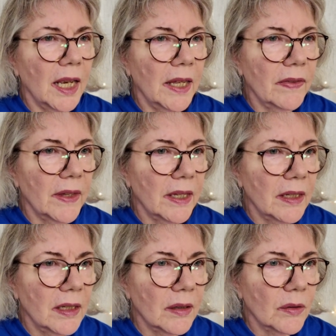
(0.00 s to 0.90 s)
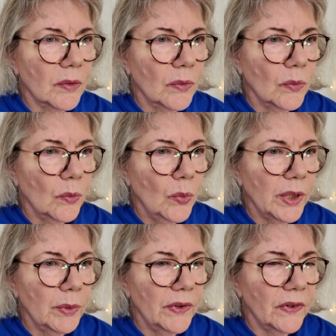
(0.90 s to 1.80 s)
and then
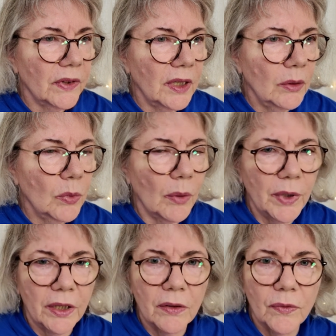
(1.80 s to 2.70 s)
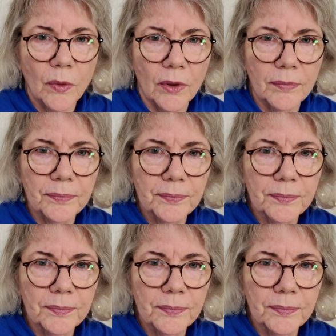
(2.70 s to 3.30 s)
we would see what we could afford.